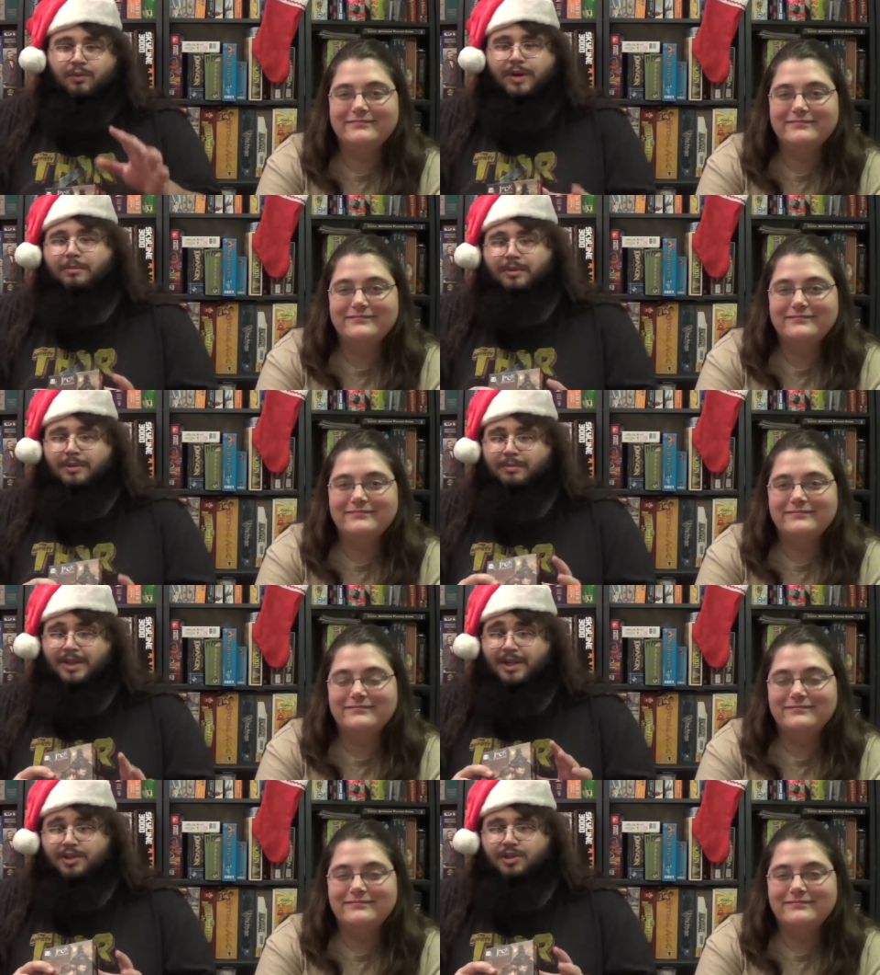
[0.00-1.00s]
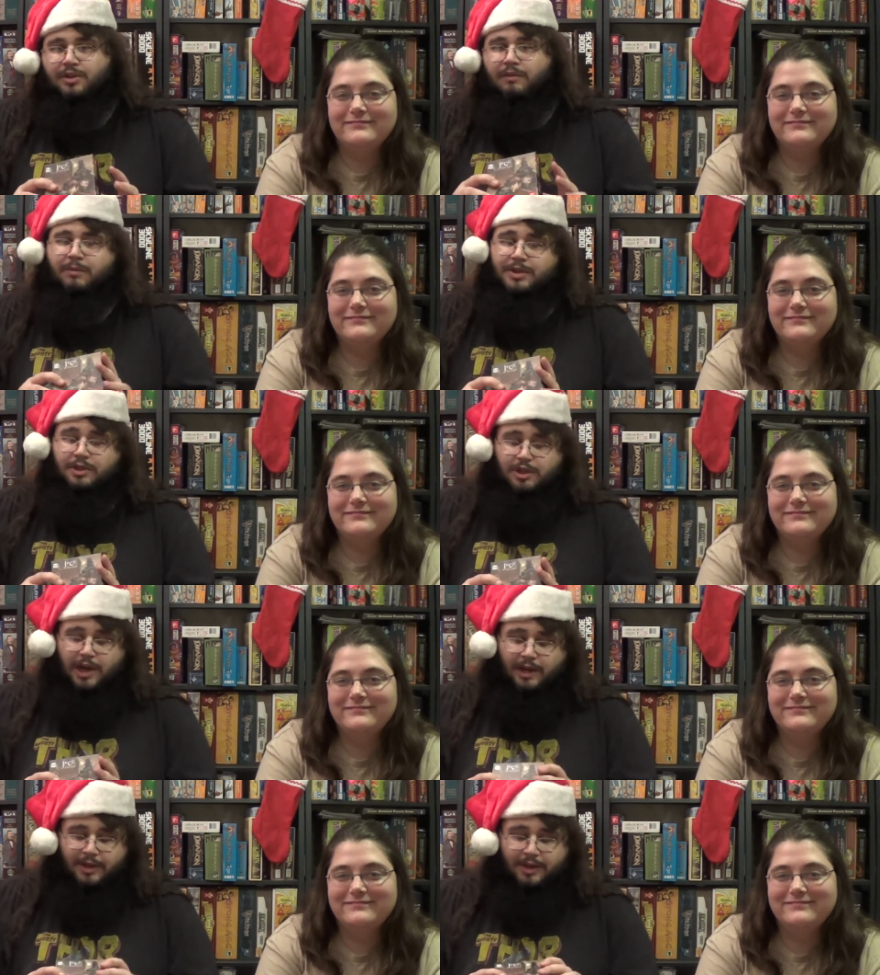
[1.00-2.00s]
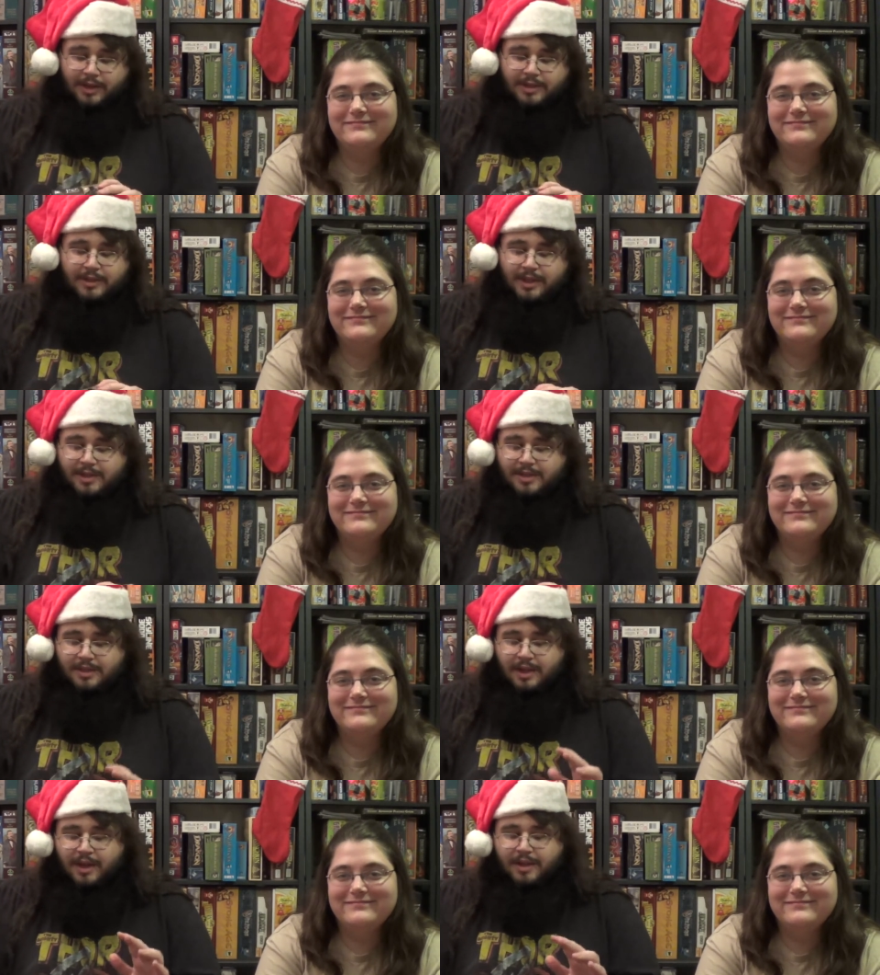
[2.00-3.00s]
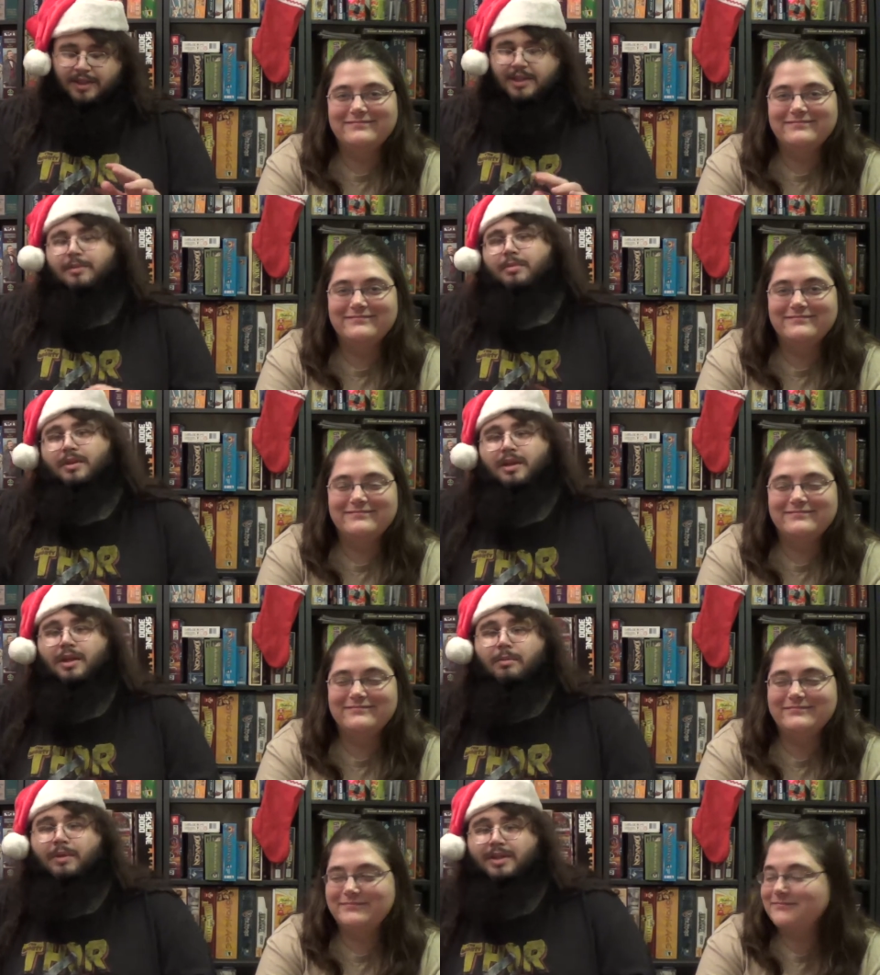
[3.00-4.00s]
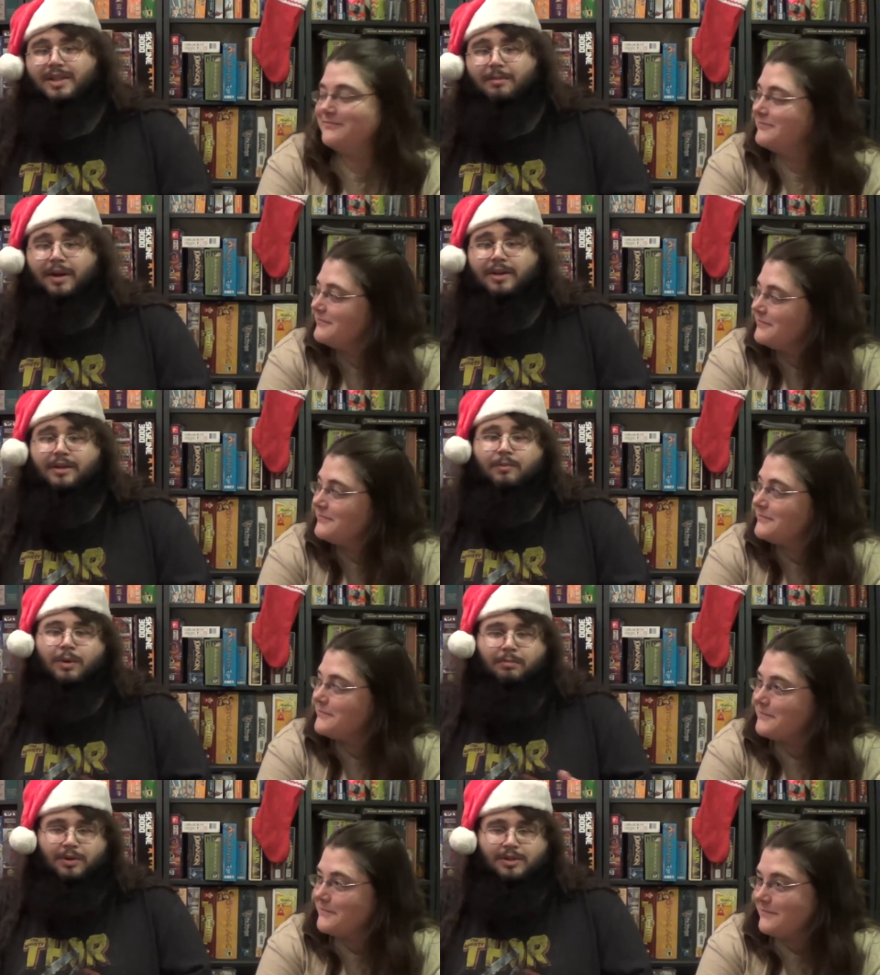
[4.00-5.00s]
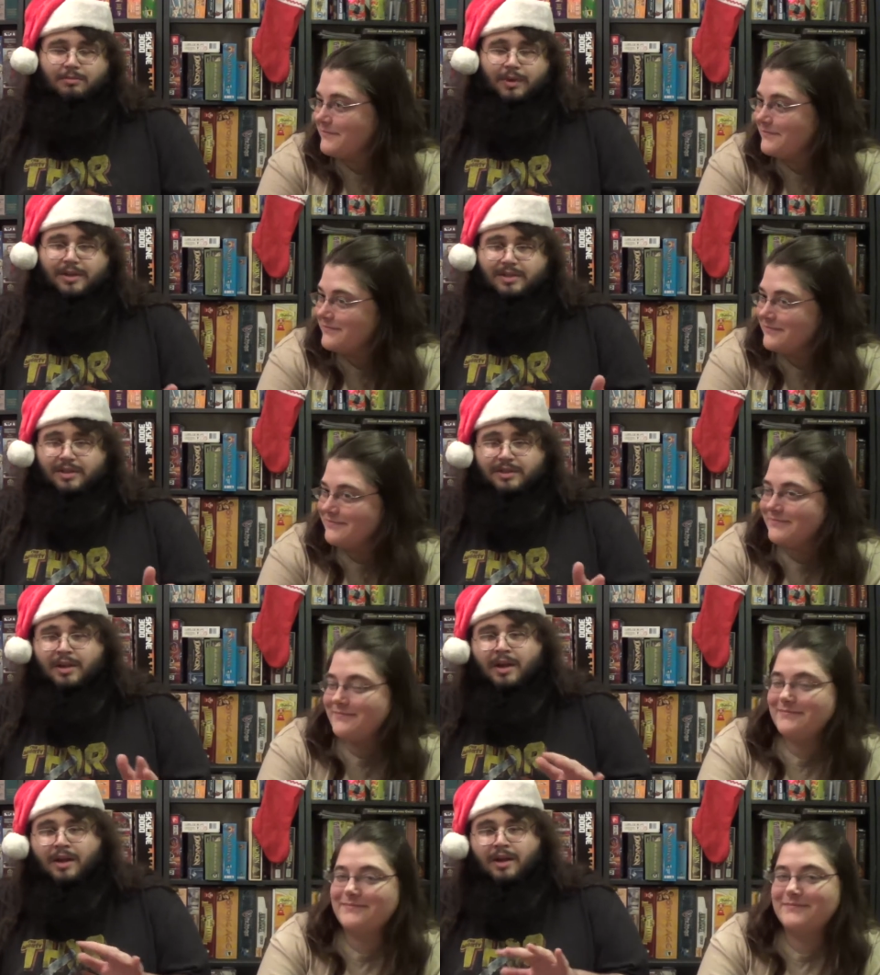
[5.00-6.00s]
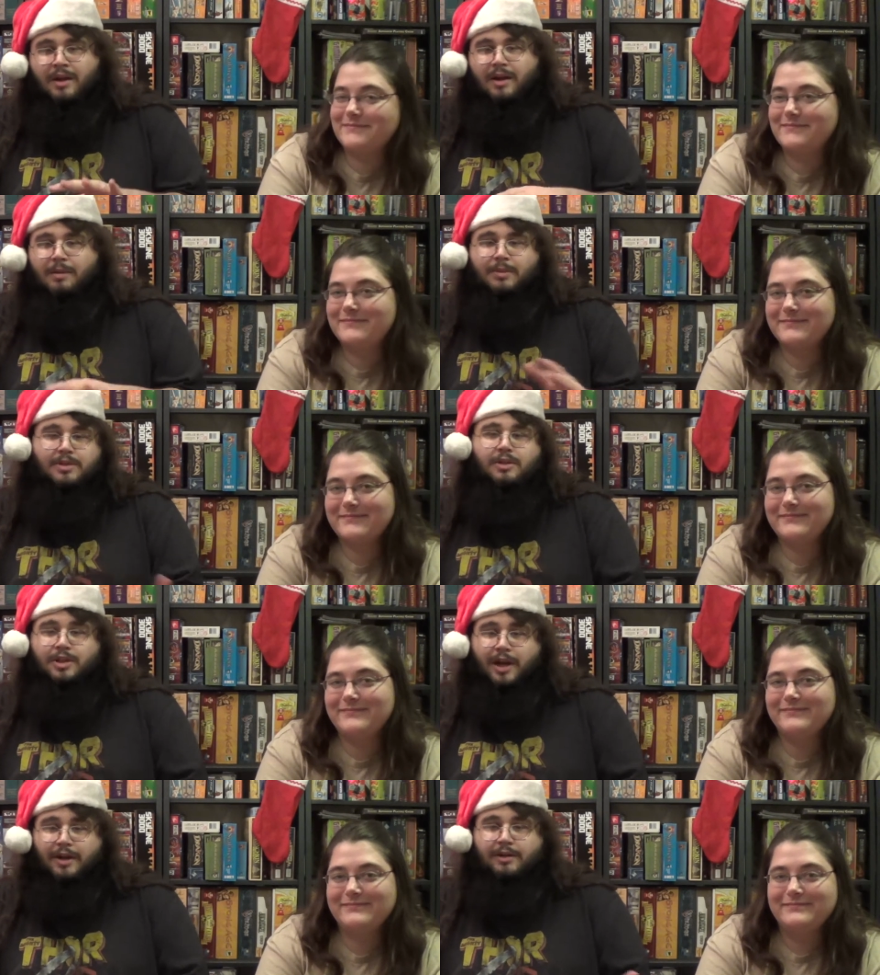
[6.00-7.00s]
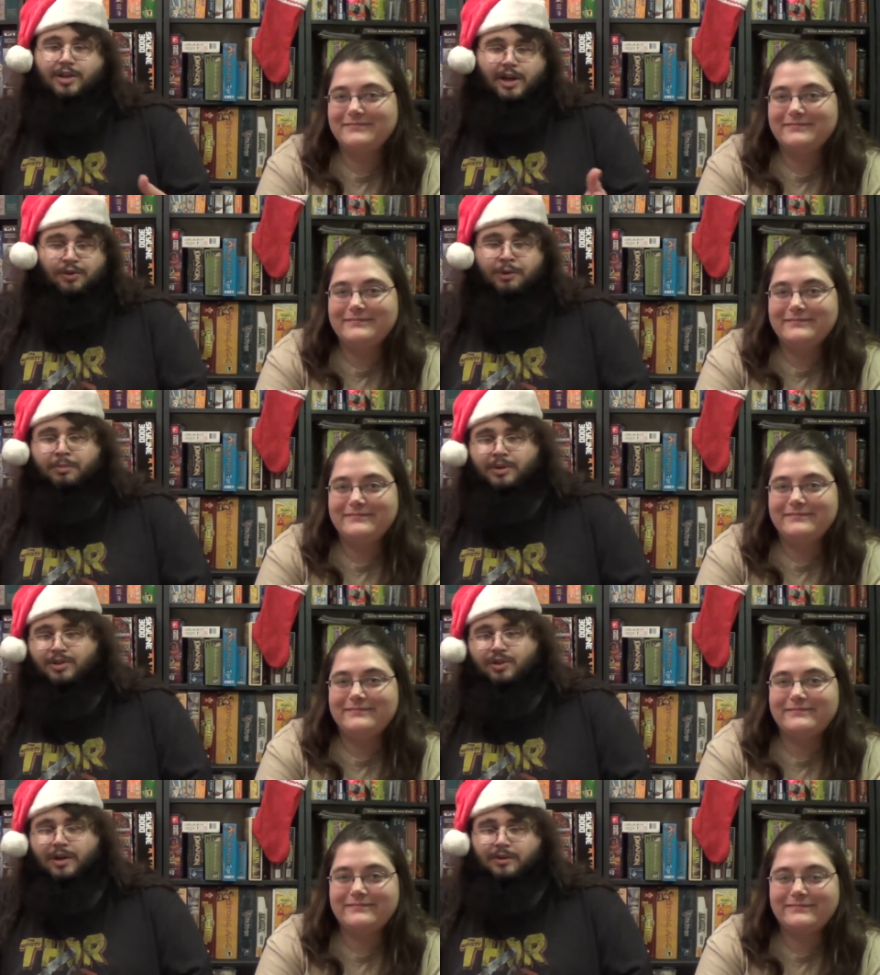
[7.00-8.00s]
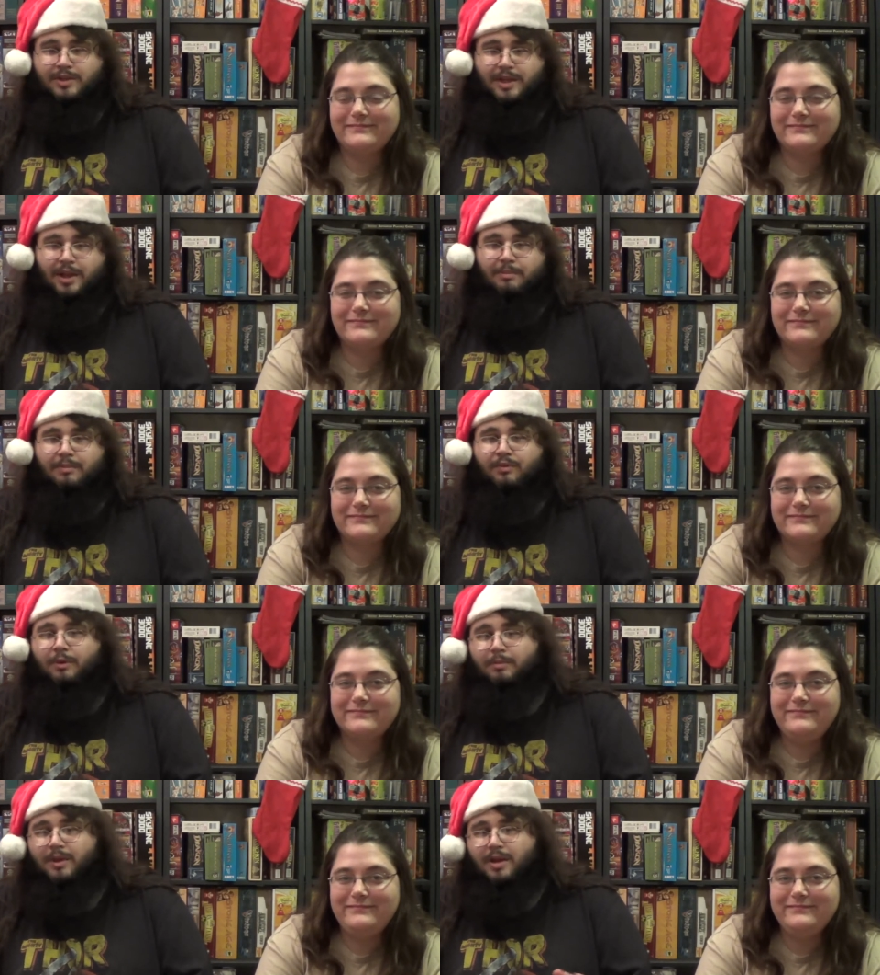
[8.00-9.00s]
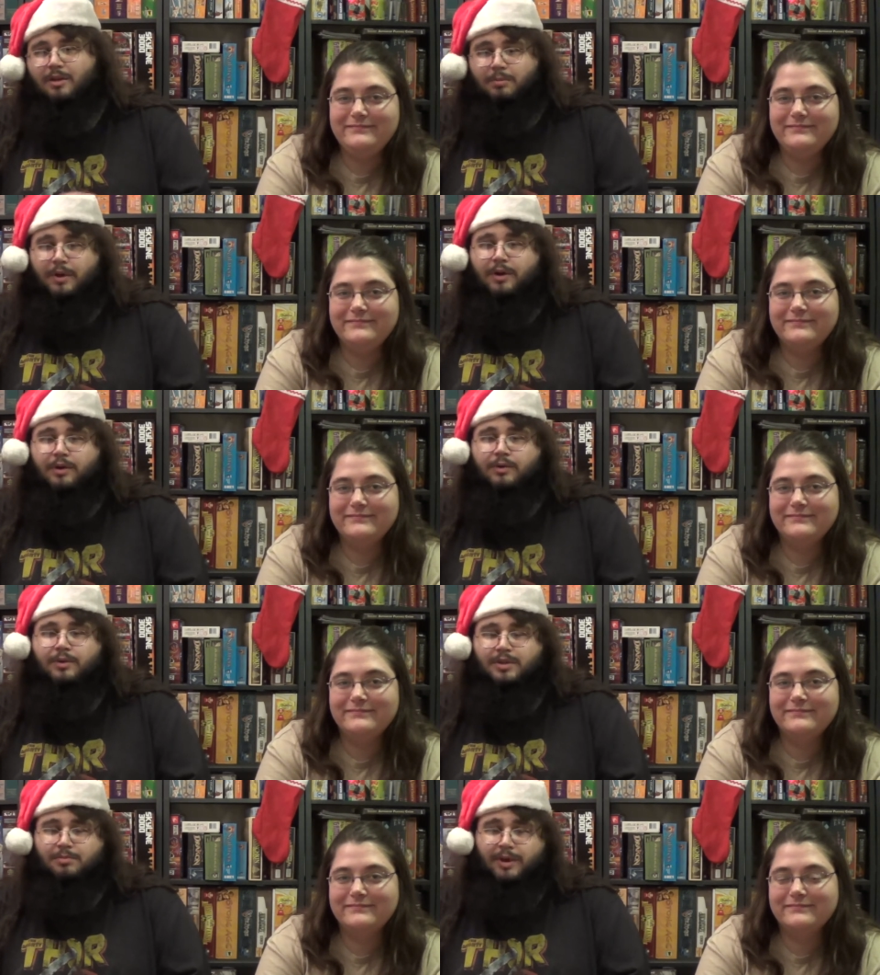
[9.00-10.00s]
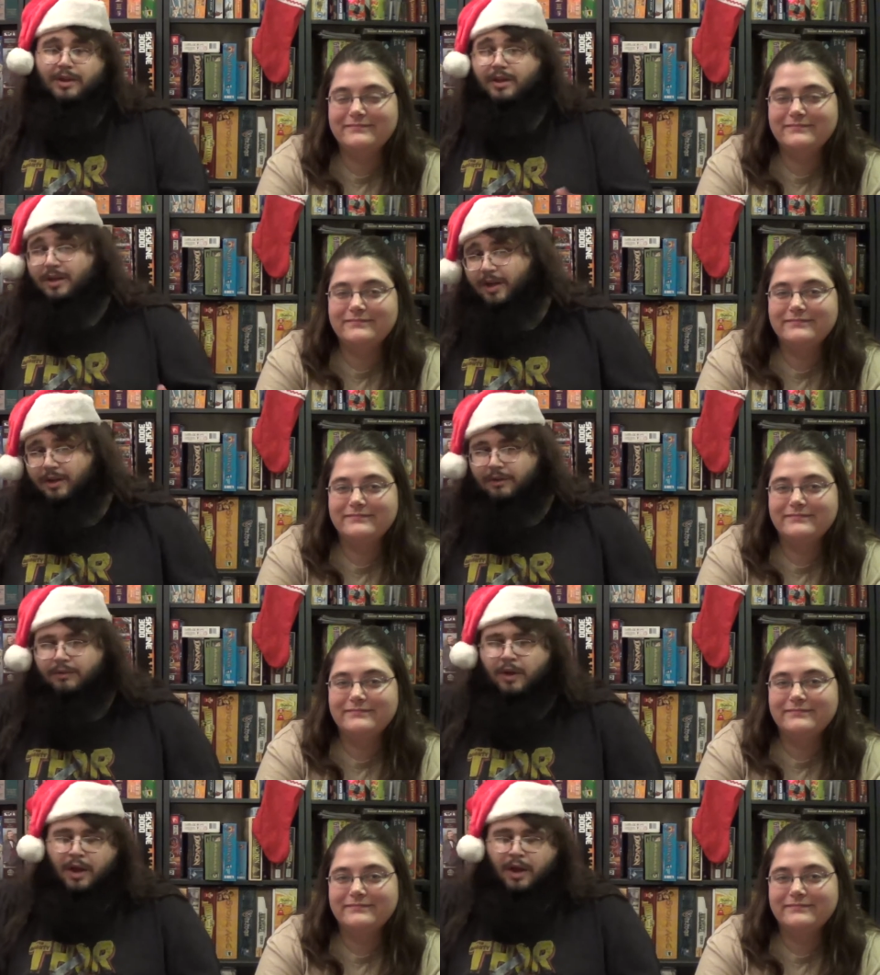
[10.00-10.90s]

Speaker 1: re-implementation of Mr. Jack. It's the same theme and the same idea. One person plays as Mr. Jack. Jack Thorburn is trying to escape from the other player who is playing the detective.